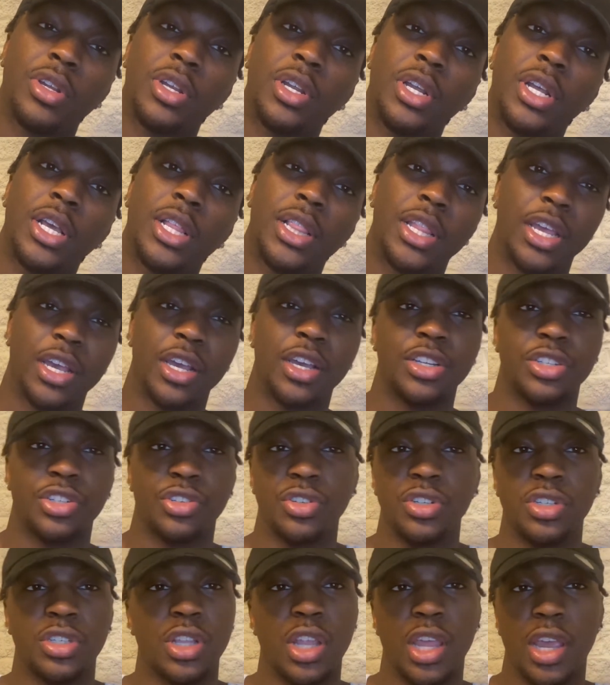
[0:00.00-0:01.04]
Like her streets
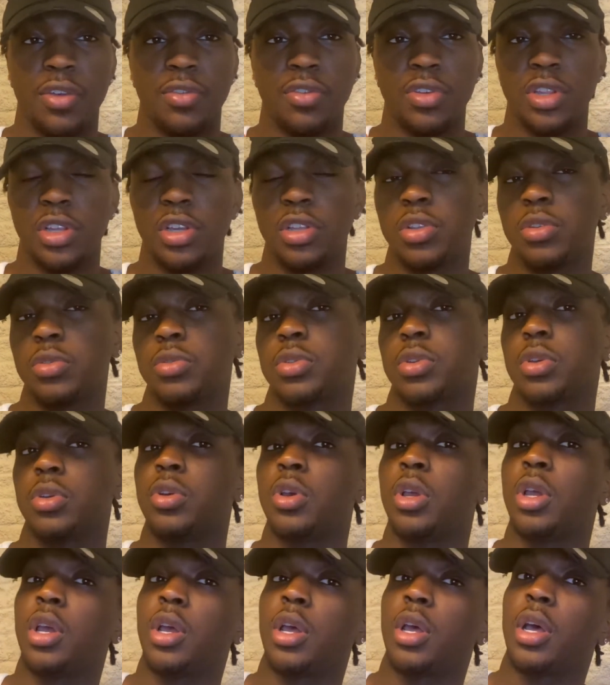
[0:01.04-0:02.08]
are like really close. So
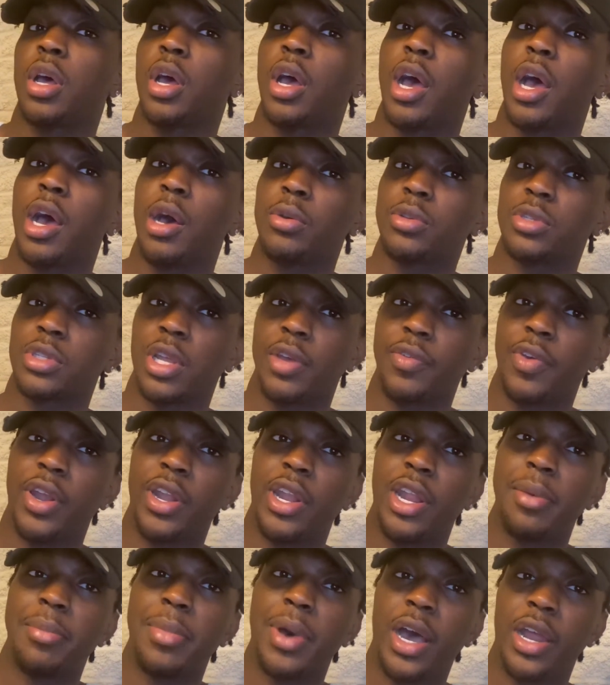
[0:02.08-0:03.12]
her house is like right there
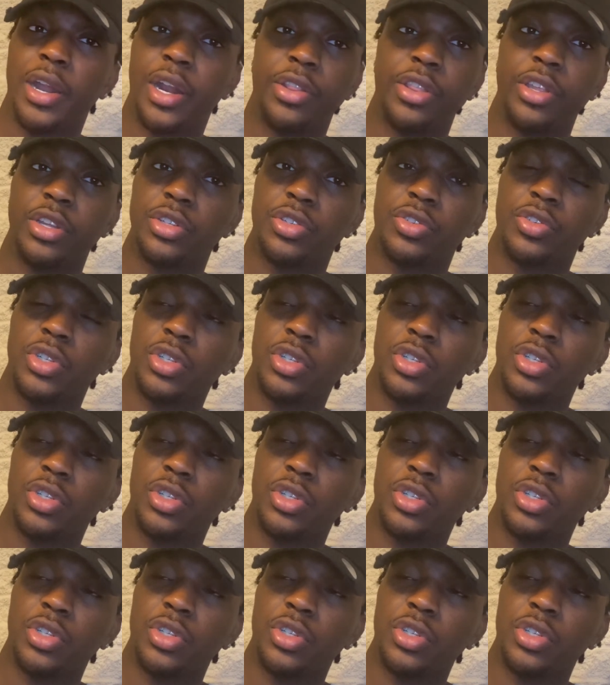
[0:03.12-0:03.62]
by another street.